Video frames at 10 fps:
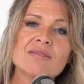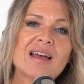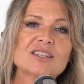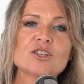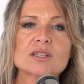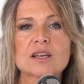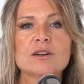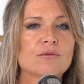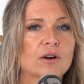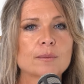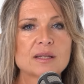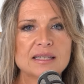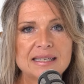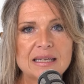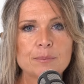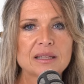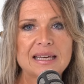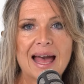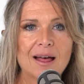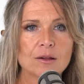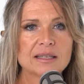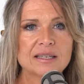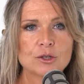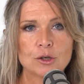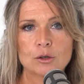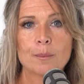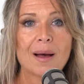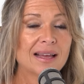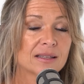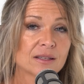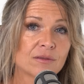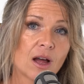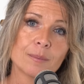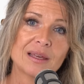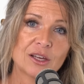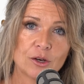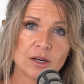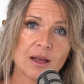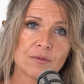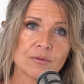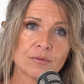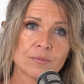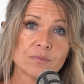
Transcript: that just confirms a deeply held internal bias of not being good enough.